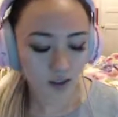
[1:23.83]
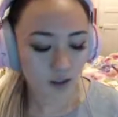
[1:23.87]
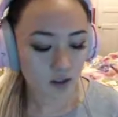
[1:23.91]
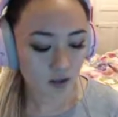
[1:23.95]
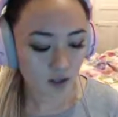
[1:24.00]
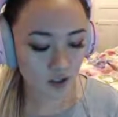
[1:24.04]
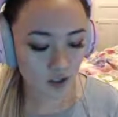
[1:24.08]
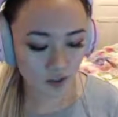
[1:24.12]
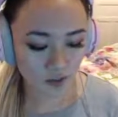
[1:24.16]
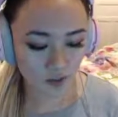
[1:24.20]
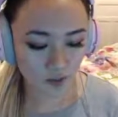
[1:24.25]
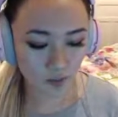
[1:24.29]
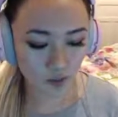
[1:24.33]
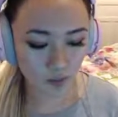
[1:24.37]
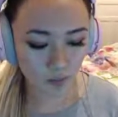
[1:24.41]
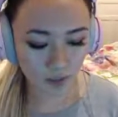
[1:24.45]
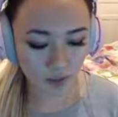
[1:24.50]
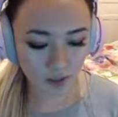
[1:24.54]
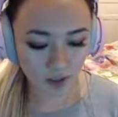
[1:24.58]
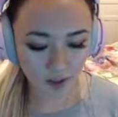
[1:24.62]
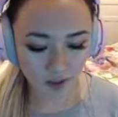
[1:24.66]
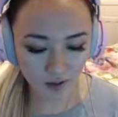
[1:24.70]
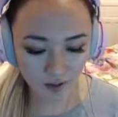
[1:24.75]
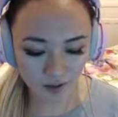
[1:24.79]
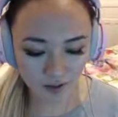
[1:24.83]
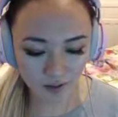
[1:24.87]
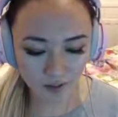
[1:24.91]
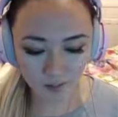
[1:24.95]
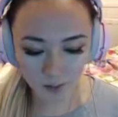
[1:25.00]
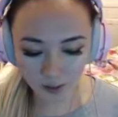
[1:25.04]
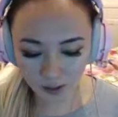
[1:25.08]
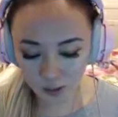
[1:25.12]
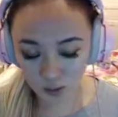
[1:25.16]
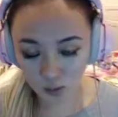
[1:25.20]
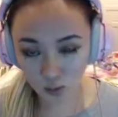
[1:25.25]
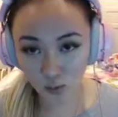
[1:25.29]
She will be the
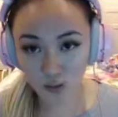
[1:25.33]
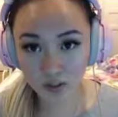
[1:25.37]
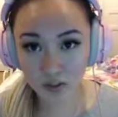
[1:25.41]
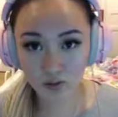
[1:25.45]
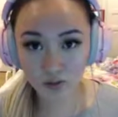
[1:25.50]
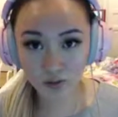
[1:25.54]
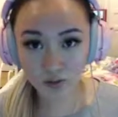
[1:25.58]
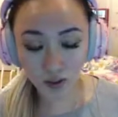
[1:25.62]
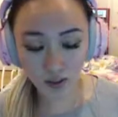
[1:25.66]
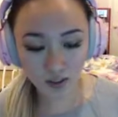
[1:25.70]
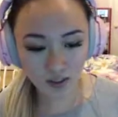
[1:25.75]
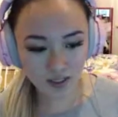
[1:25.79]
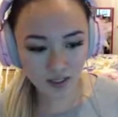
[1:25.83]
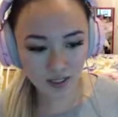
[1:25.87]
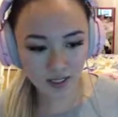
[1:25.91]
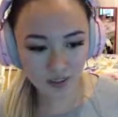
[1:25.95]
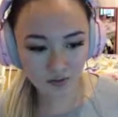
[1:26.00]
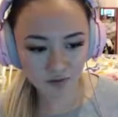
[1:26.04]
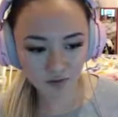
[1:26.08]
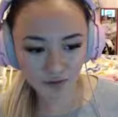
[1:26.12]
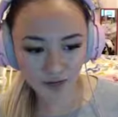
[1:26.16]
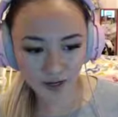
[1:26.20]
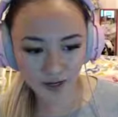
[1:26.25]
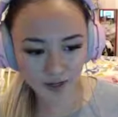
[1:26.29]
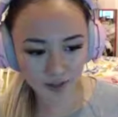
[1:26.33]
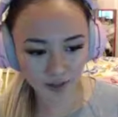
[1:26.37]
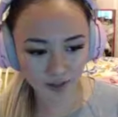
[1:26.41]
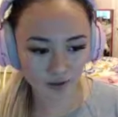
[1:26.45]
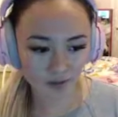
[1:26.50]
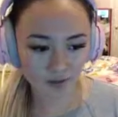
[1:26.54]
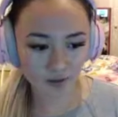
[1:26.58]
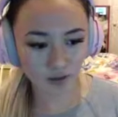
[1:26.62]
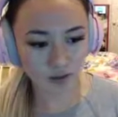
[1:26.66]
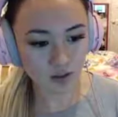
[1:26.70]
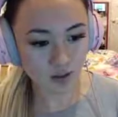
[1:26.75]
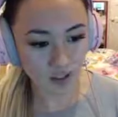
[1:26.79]
main source of contact for any
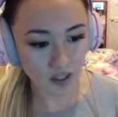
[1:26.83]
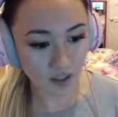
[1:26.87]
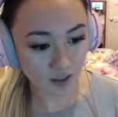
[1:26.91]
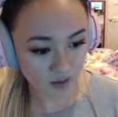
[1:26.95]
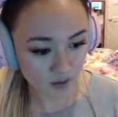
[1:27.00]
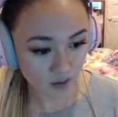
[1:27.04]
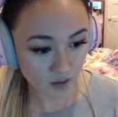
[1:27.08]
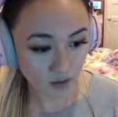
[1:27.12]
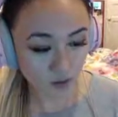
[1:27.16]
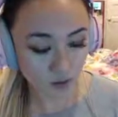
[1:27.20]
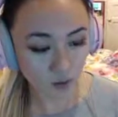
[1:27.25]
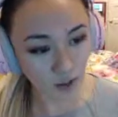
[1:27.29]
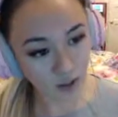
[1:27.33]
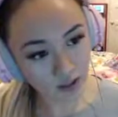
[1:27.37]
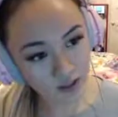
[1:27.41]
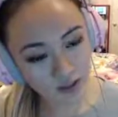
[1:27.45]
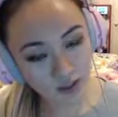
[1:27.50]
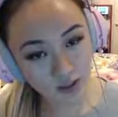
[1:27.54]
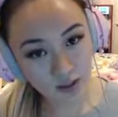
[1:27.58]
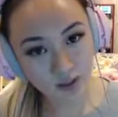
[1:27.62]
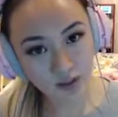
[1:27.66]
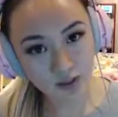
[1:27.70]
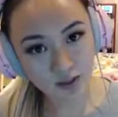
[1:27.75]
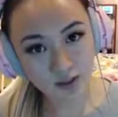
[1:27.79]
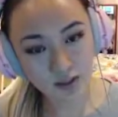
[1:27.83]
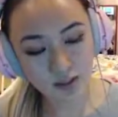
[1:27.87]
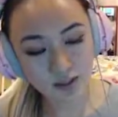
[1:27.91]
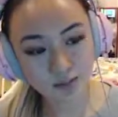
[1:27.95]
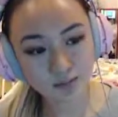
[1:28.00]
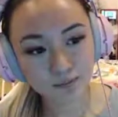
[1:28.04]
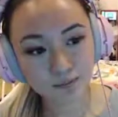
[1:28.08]
of those technical questions.